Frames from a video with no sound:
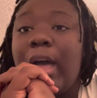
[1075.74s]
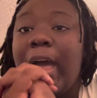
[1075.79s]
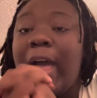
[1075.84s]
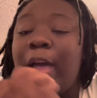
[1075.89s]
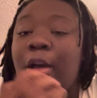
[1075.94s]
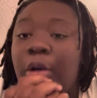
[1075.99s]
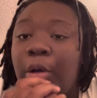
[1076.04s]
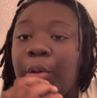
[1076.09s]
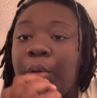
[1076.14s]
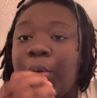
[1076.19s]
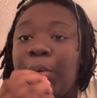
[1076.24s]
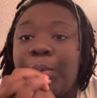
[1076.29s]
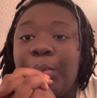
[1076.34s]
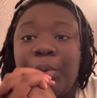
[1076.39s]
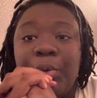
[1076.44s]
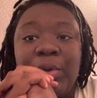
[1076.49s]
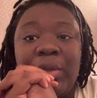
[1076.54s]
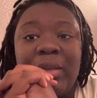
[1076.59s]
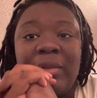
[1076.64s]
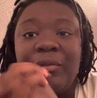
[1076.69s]

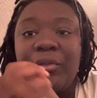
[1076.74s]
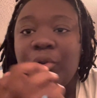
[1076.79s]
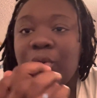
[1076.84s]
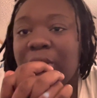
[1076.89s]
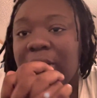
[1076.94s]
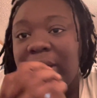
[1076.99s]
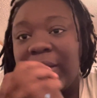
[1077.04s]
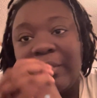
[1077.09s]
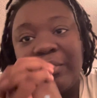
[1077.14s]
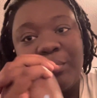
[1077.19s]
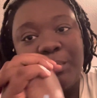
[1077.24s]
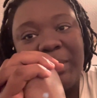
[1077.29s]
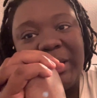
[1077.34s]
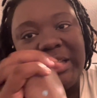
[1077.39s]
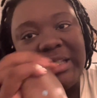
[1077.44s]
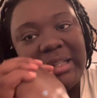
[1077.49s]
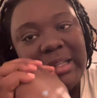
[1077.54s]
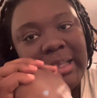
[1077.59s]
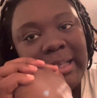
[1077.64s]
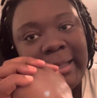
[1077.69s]
will give you all the
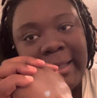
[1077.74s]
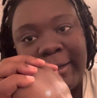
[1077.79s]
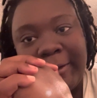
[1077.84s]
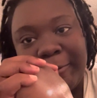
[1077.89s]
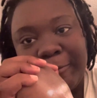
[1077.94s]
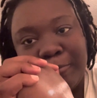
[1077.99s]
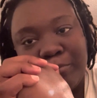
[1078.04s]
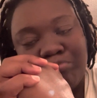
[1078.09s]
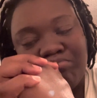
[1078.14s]
information that I know.